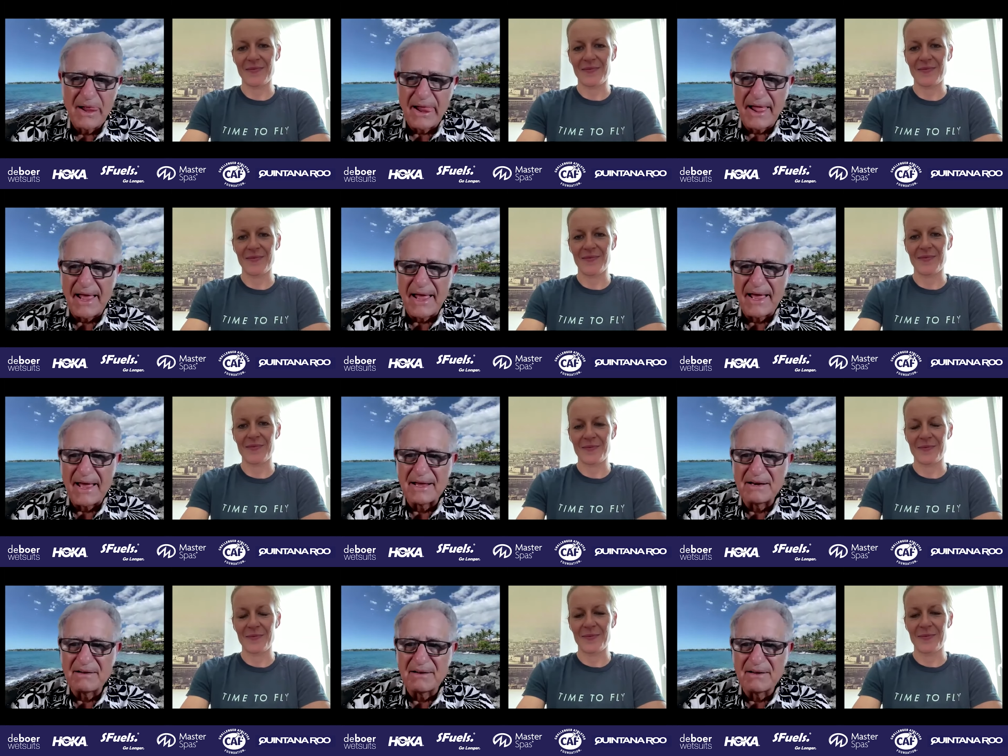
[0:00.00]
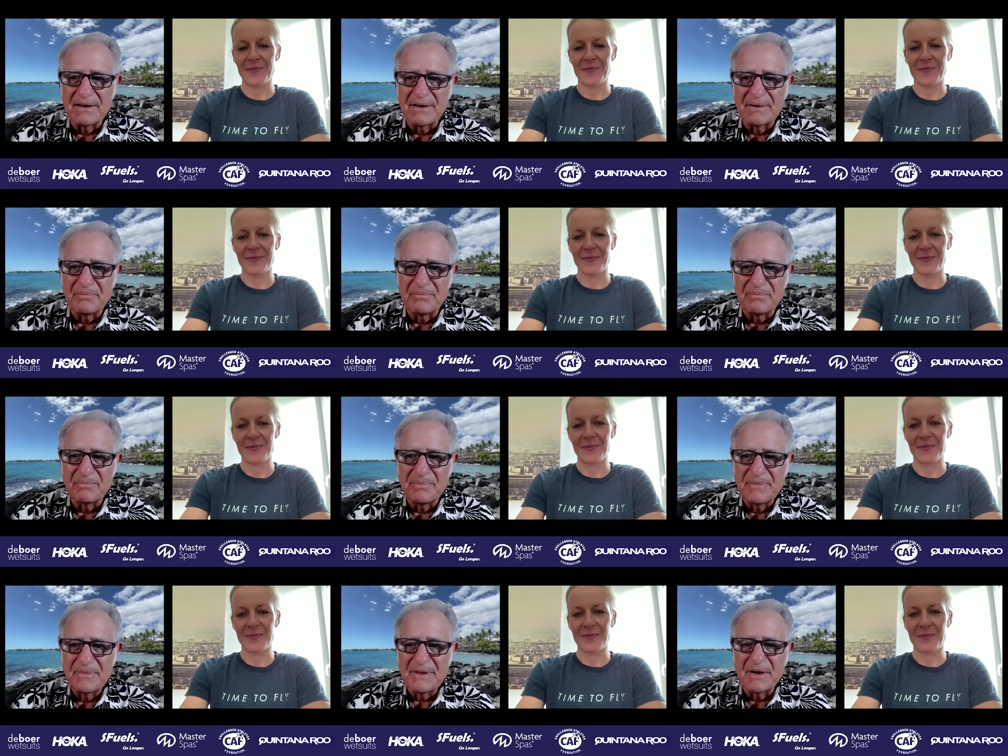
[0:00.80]
Speaker 1: And, um,
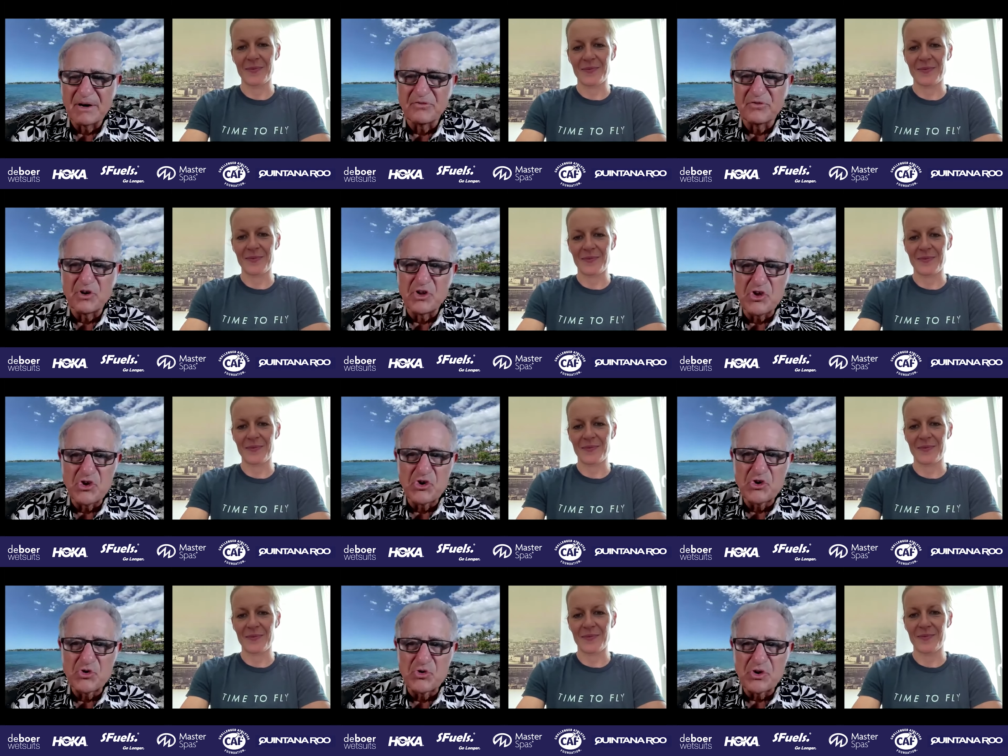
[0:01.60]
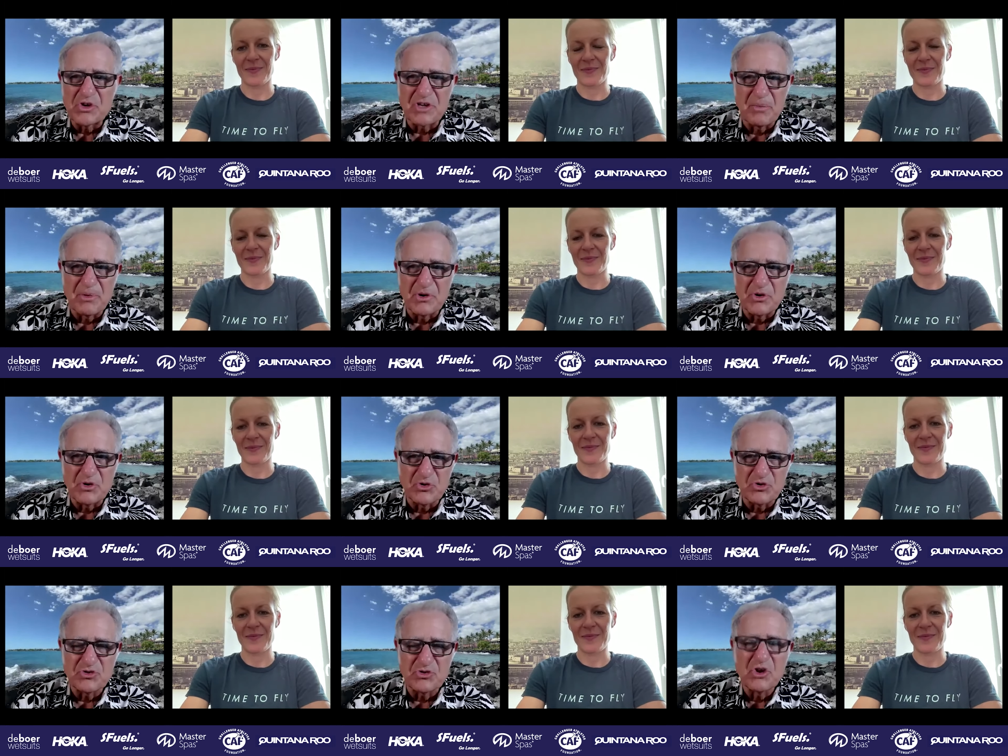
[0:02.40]
you know, for you as somebody
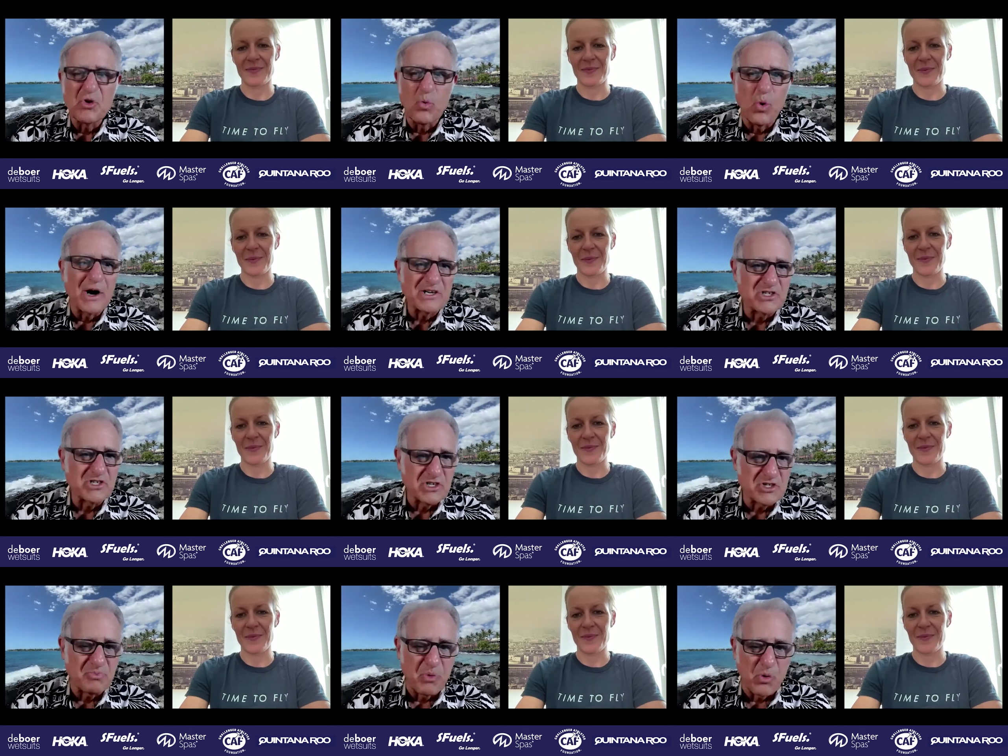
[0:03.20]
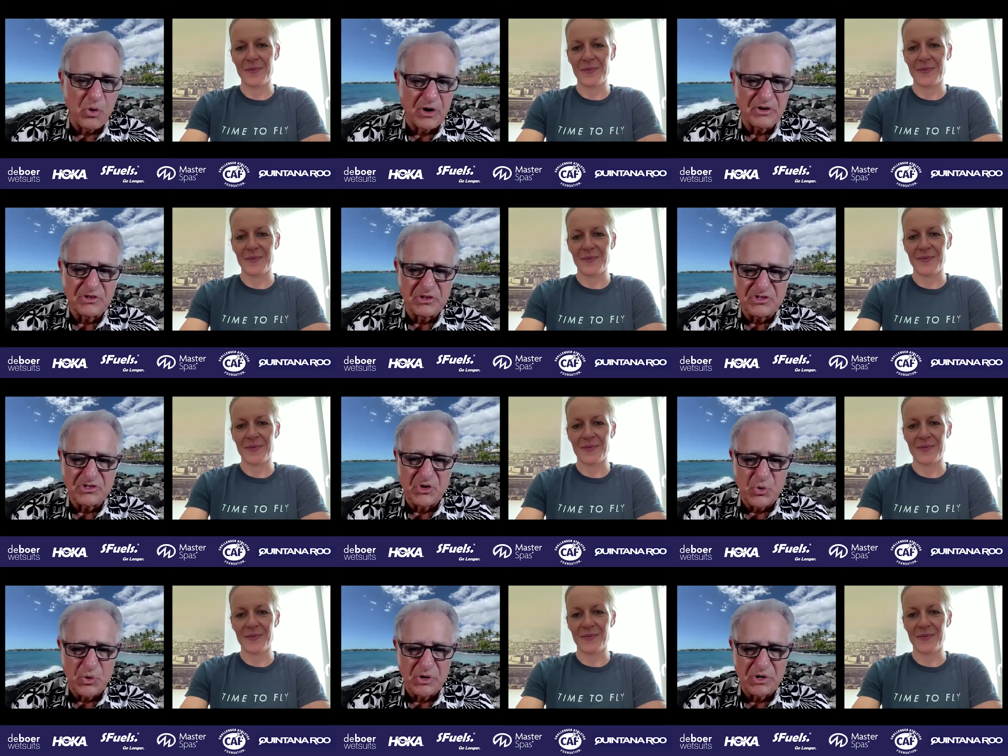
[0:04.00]
who's watched this sport since
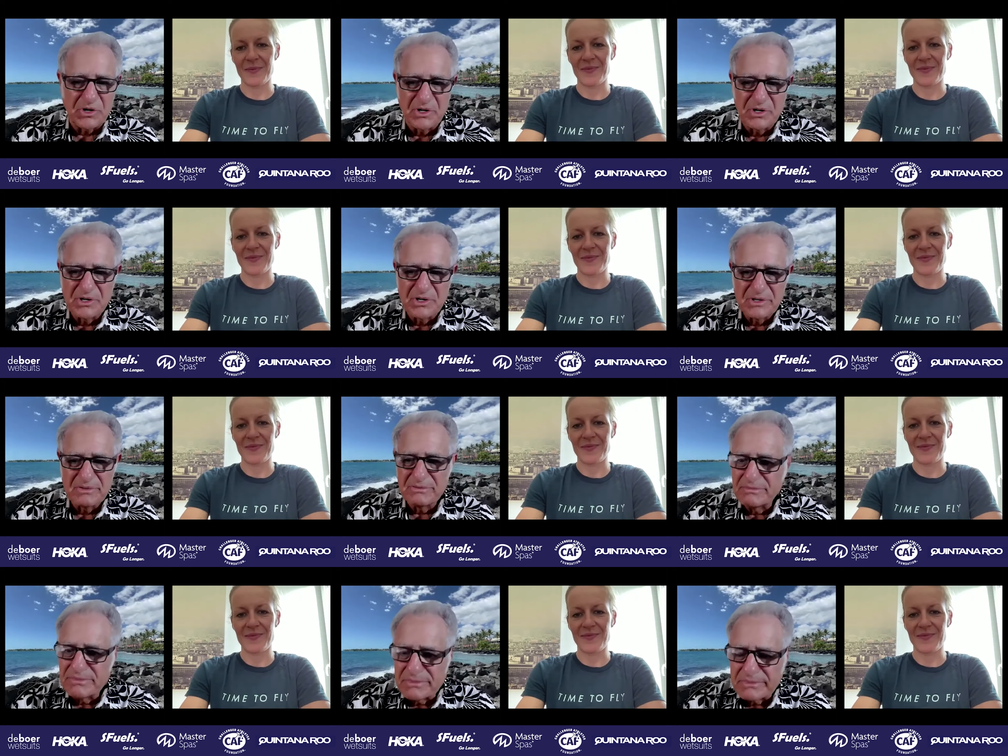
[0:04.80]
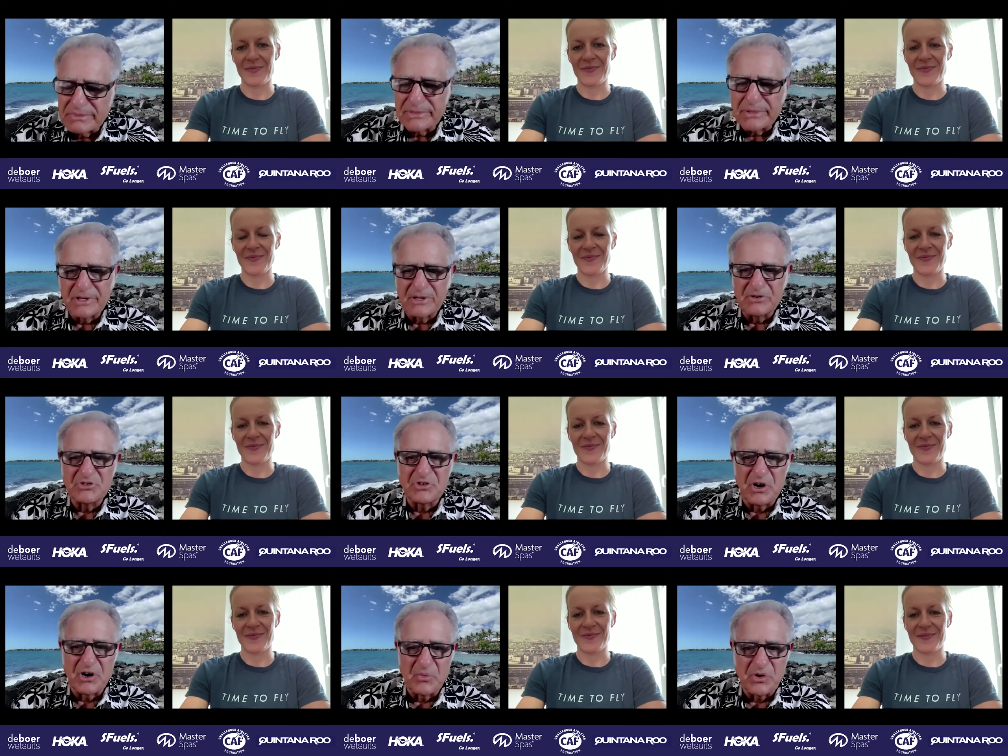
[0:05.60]
you were, you
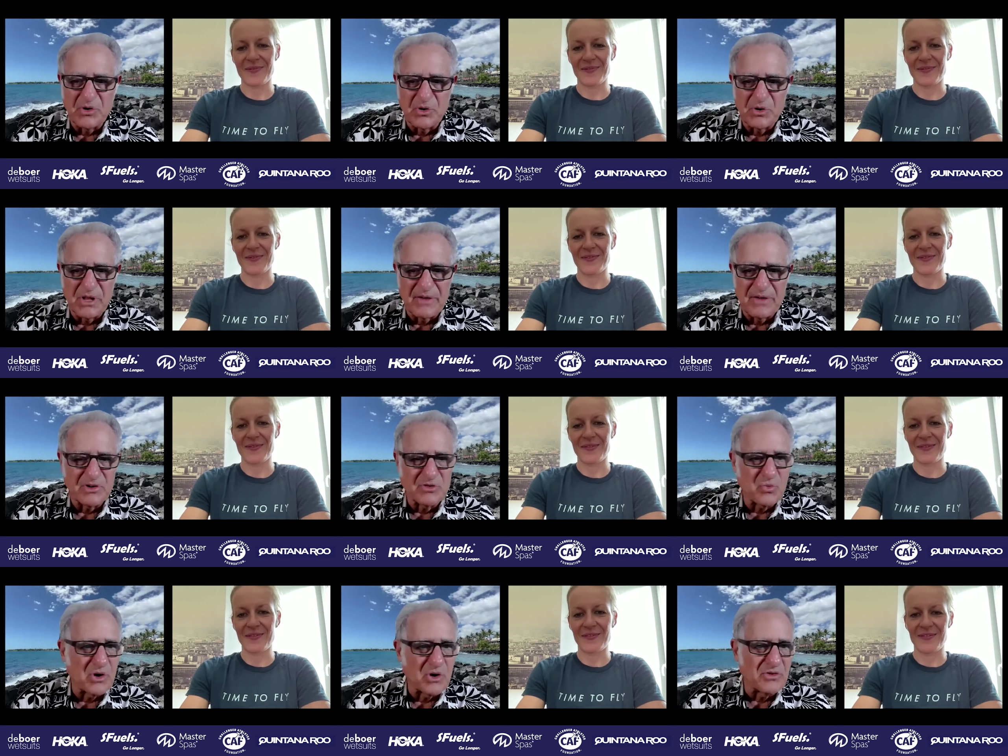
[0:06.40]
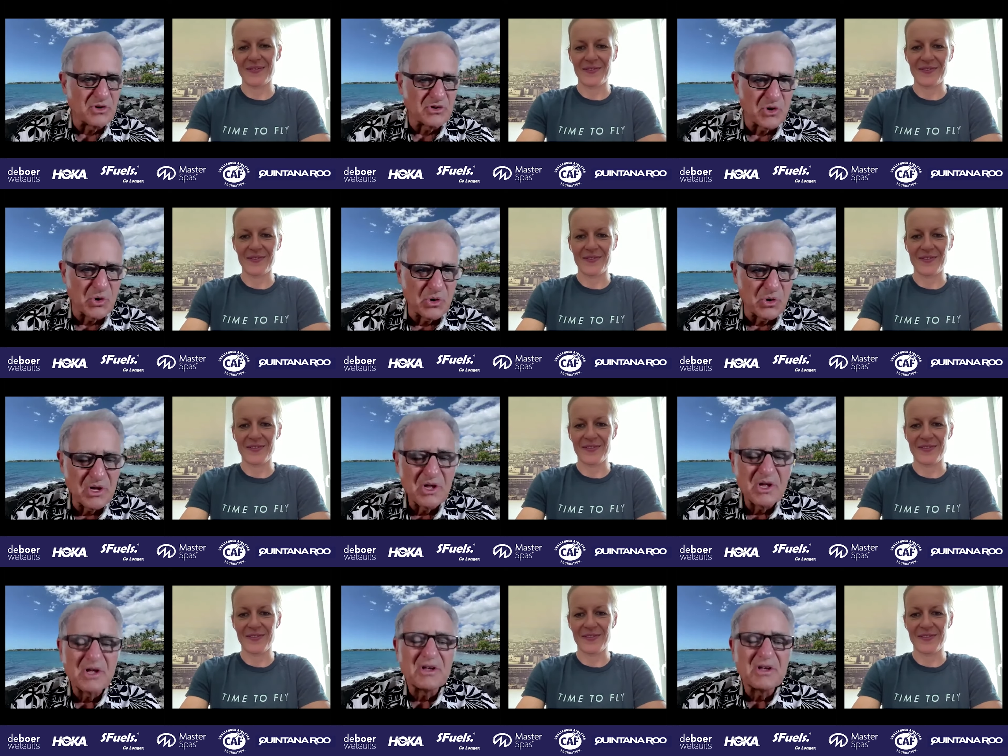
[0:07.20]
started when you were eleven, twelve years old,